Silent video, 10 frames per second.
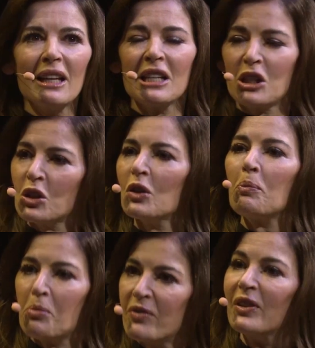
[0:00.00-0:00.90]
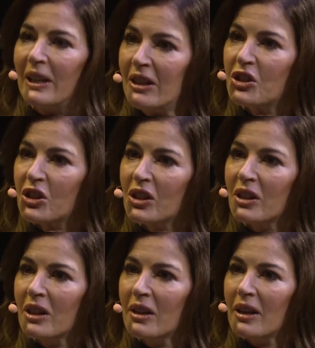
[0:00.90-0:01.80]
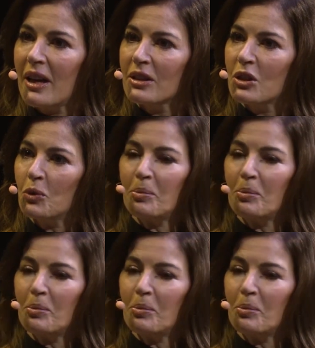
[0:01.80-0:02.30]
a sort of privilege to